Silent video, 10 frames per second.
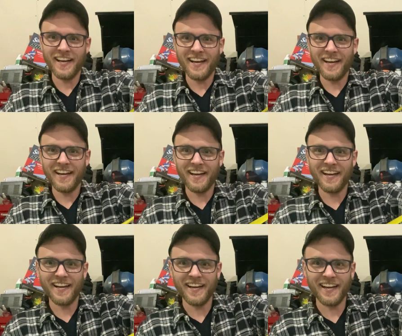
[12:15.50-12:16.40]

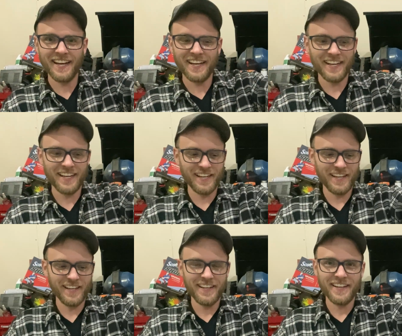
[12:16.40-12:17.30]

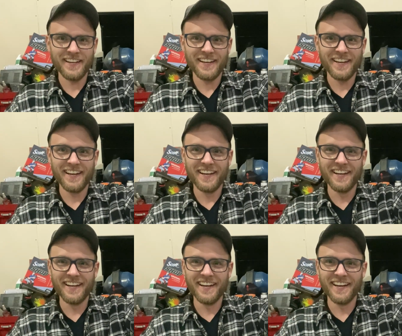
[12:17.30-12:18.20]

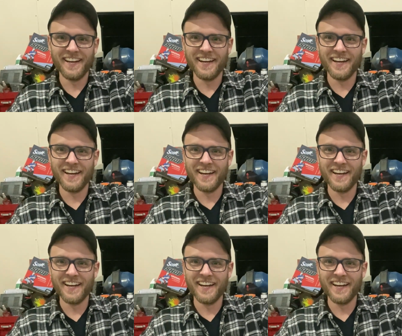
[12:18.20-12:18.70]
No one is speaking in this clip.